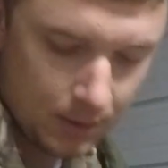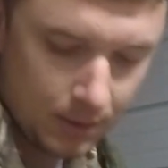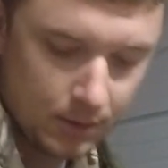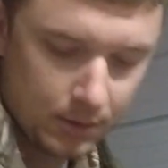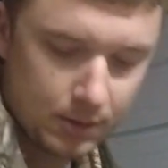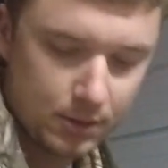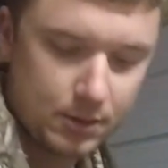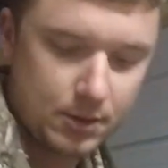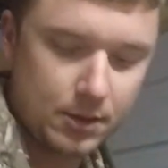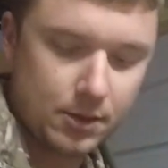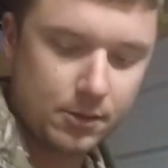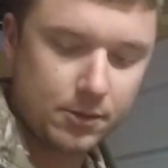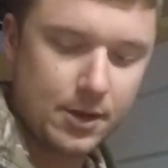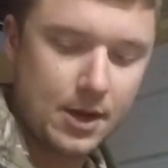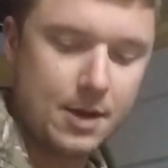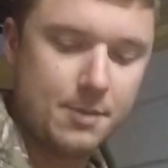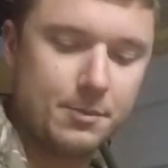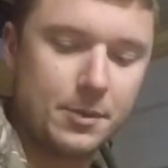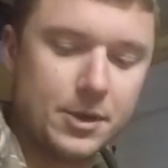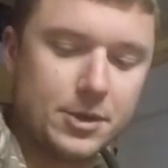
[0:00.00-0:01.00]
I'm going to
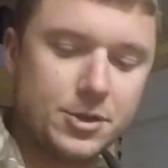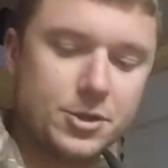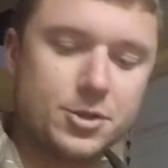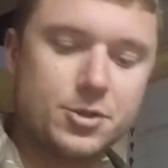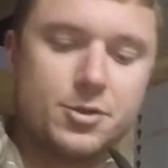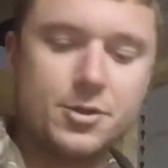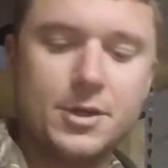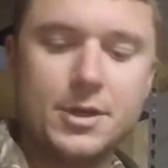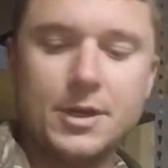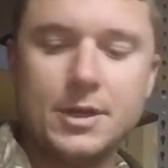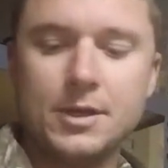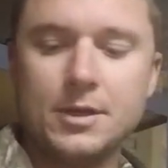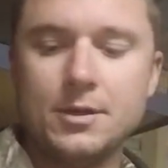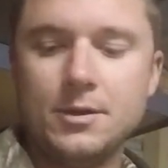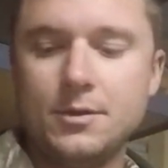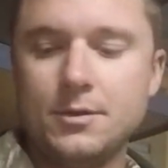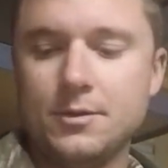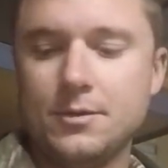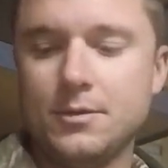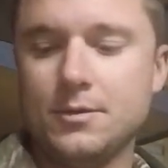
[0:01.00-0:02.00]
grab my string.
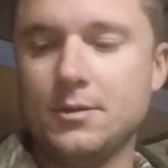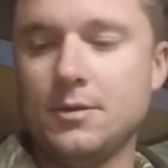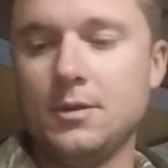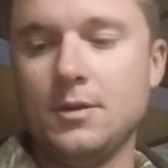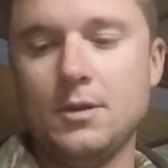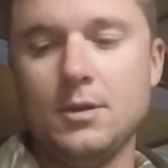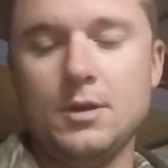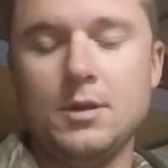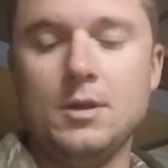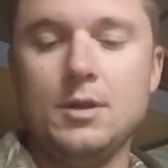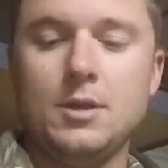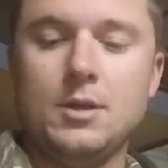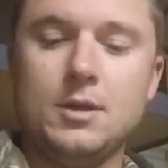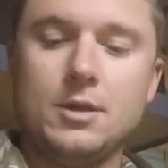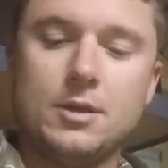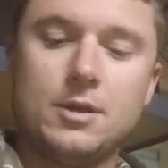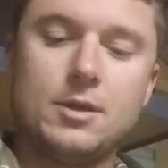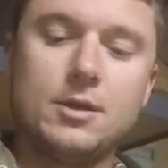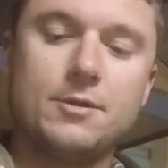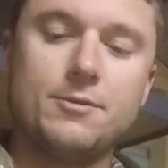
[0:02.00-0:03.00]

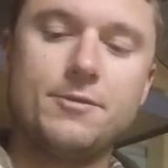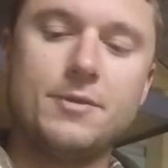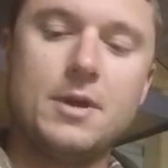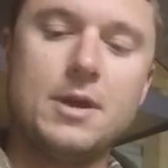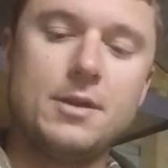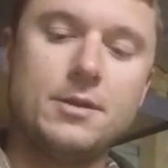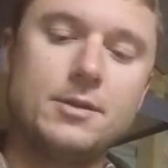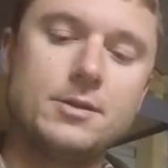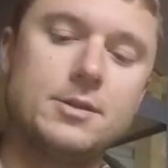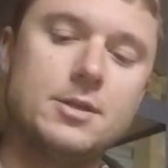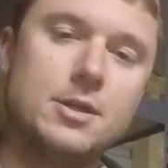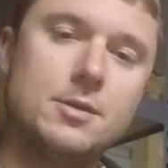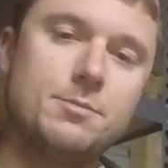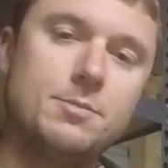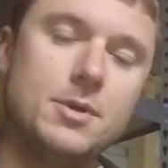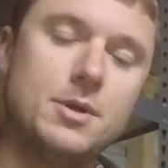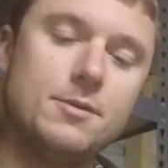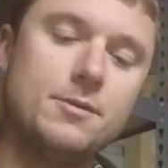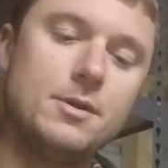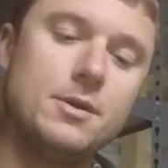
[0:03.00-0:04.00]
Going to find the
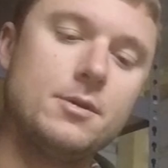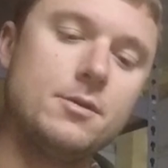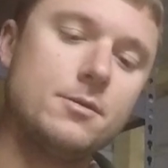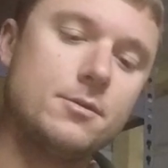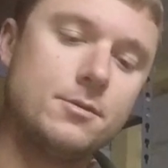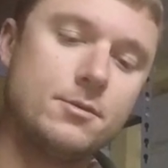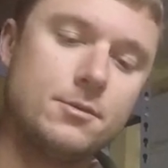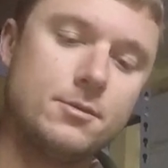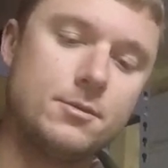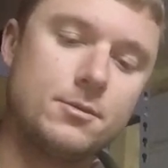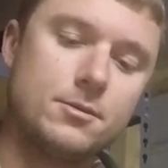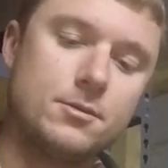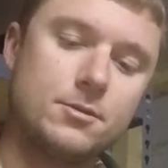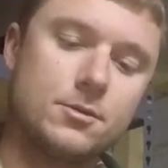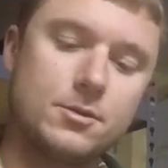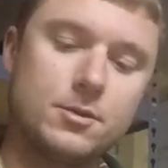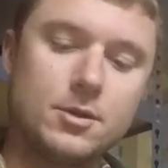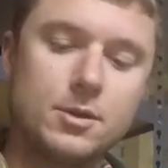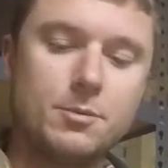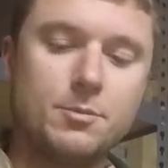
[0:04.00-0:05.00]
tip of it.
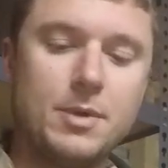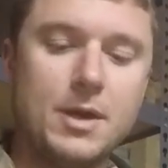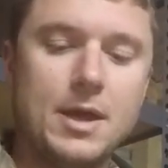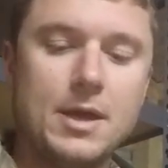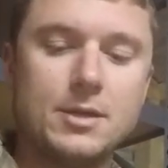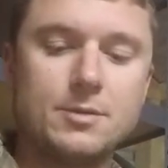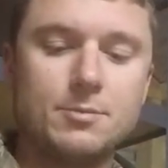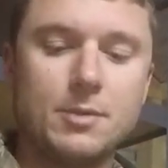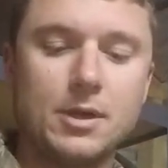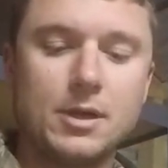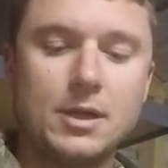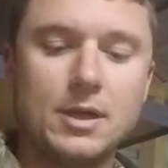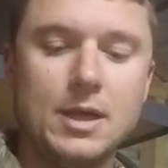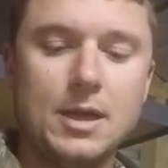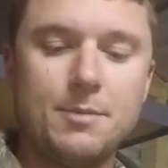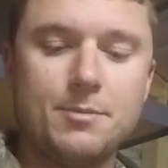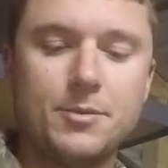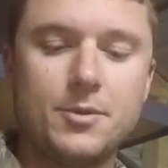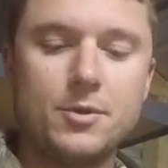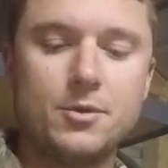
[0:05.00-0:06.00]
Going to pass my
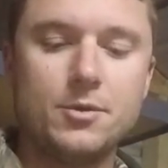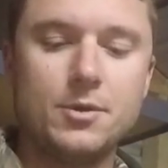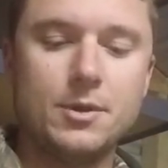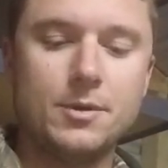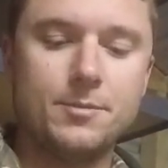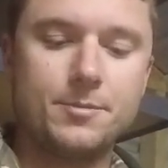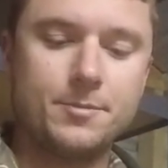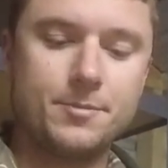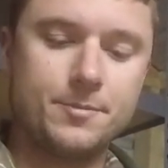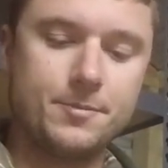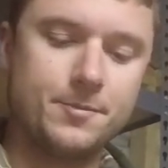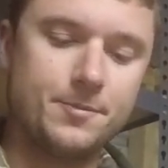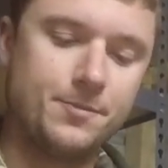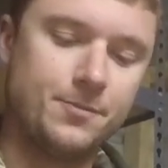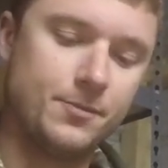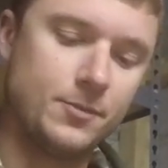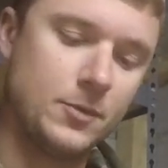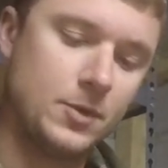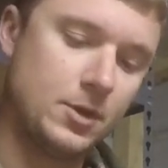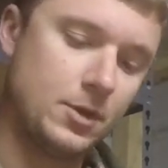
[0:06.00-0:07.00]
clamp through it.
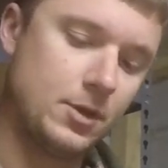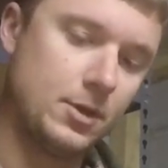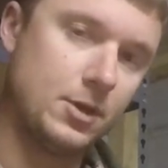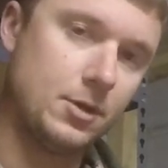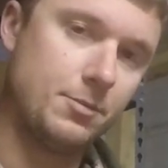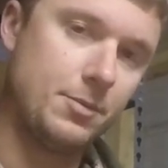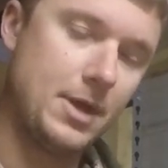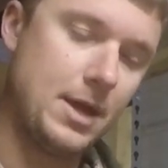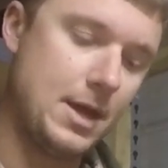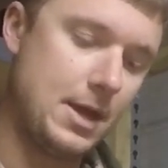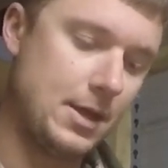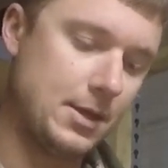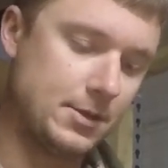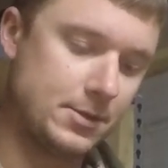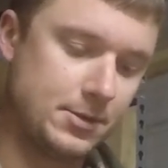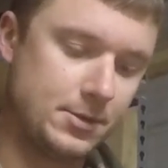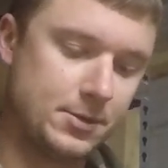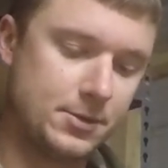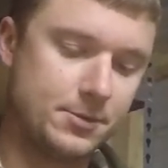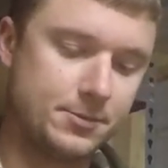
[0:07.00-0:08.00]
Going to
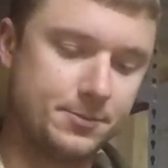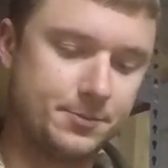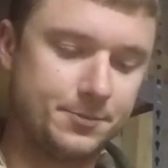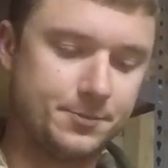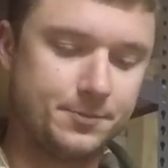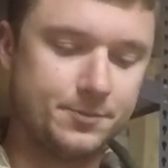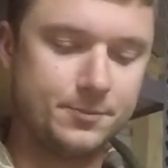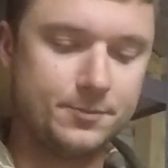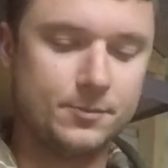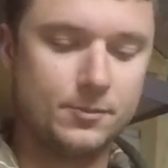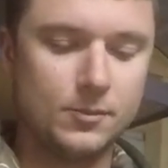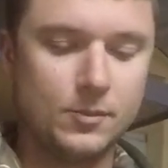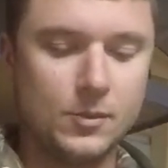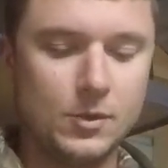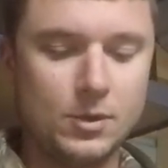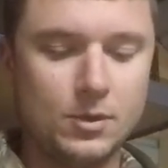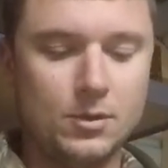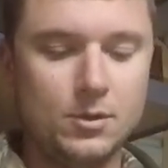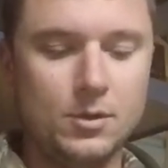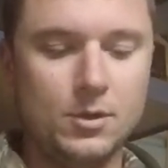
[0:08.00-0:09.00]
pass
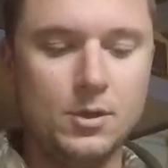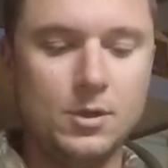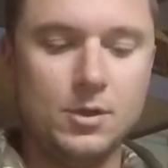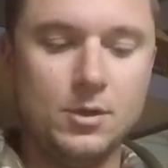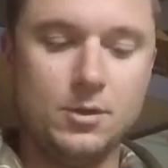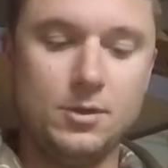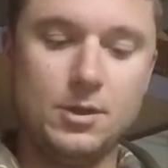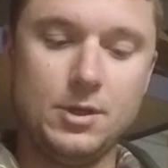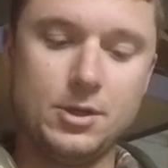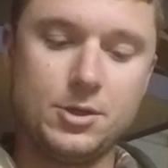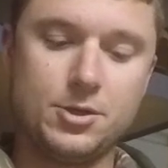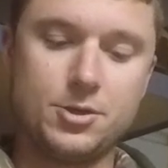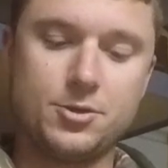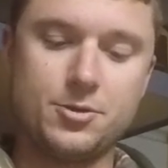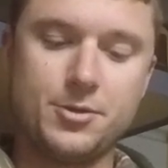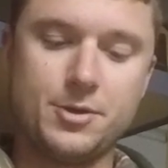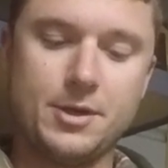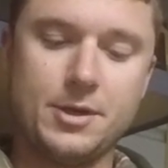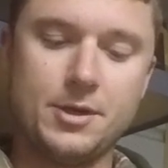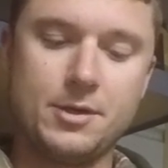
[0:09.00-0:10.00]
this
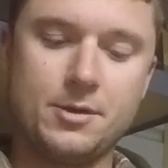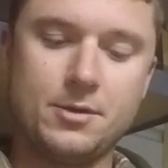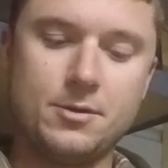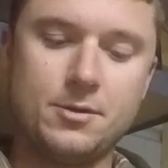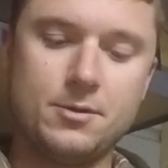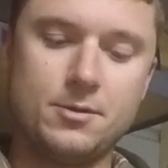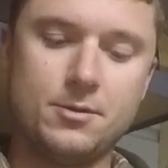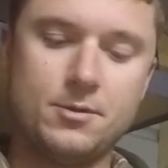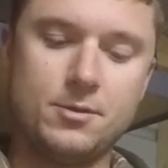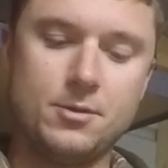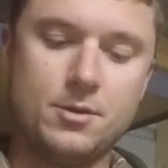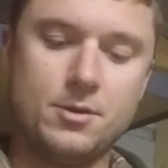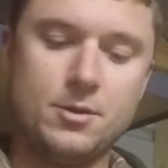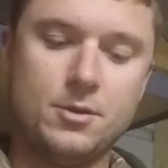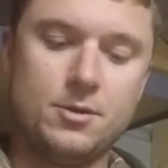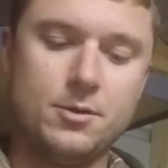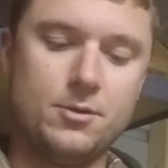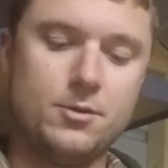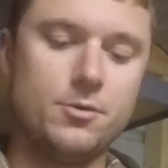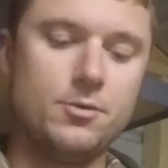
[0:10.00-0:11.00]
string
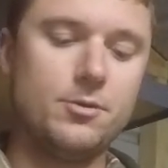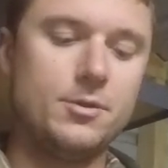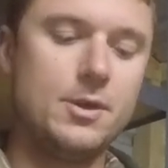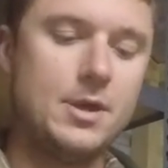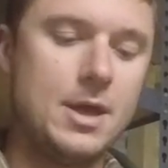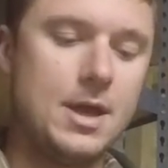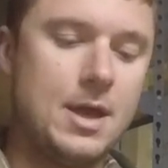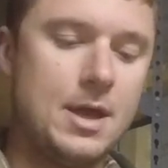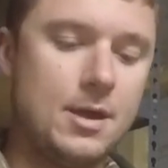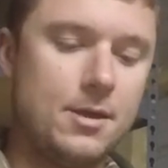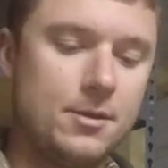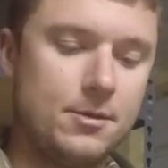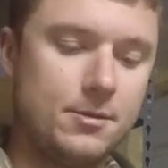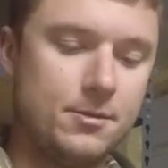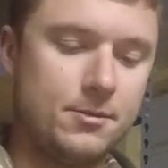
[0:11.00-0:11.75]
through that.